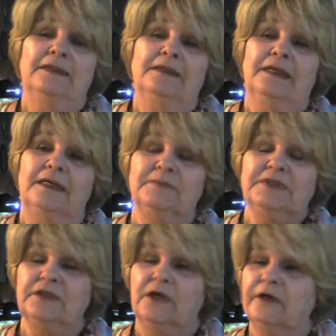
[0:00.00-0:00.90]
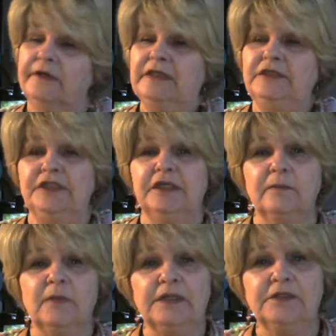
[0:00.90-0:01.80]
I'm sorry, Jim.
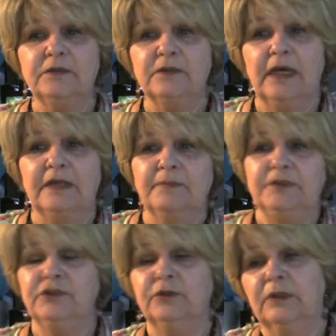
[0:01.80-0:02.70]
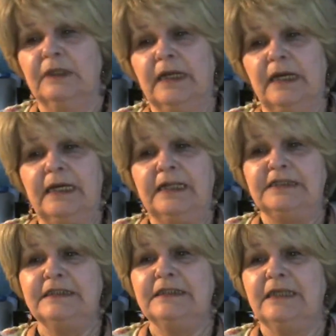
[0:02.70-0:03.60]
I do like patchouli. I hate
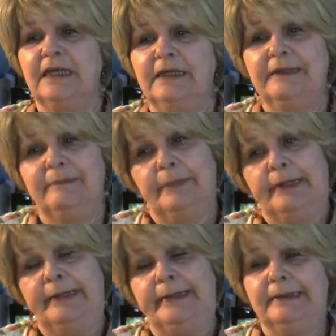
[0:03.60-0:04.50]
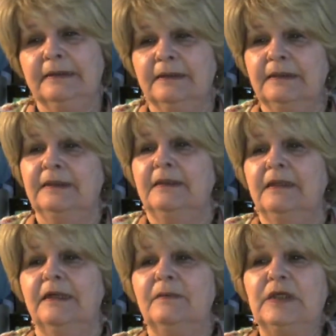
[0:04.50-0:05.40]
to say it, but
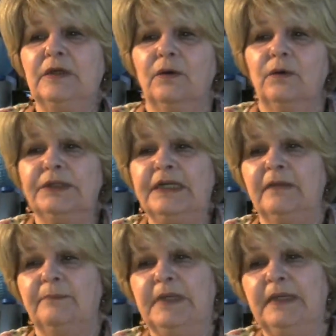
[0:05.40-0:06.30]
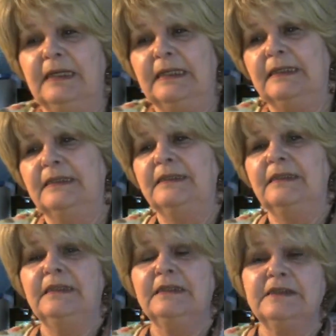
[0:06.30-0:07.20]
I'm an old hippie, and
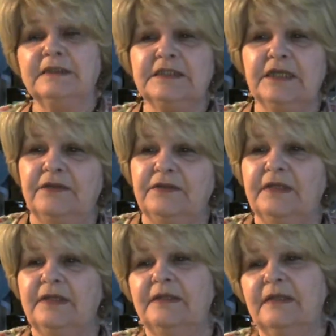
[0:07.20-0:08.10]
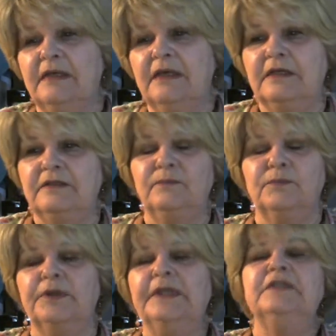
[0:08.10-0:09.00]
it's a scent that
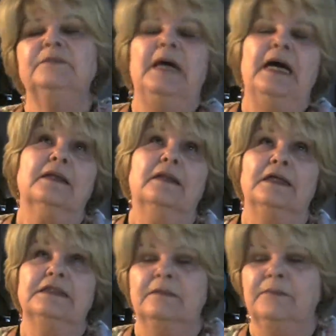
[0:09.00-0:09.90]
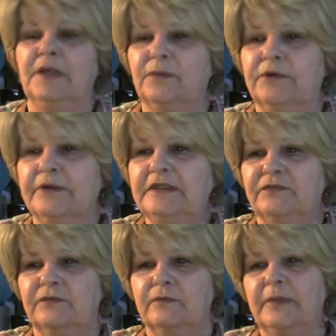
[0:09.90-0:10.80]
brings back lots of memories
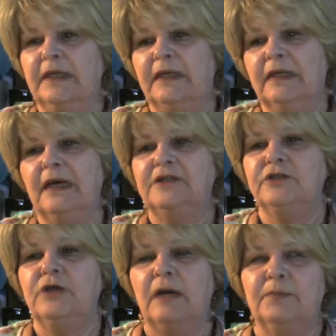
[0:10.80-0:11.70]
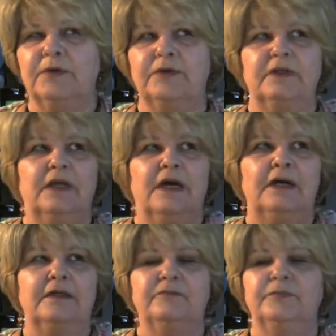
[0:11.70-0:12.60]
for me. I burn a lot
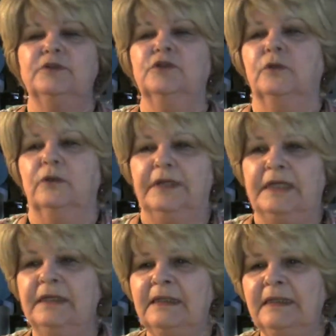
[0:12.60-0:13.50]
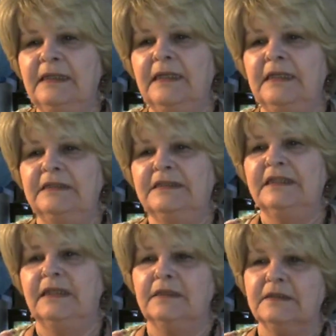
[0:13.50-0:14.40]
of patchouli
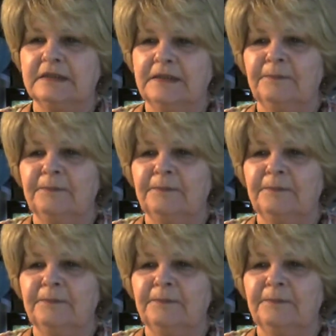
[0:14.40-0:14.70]
incense.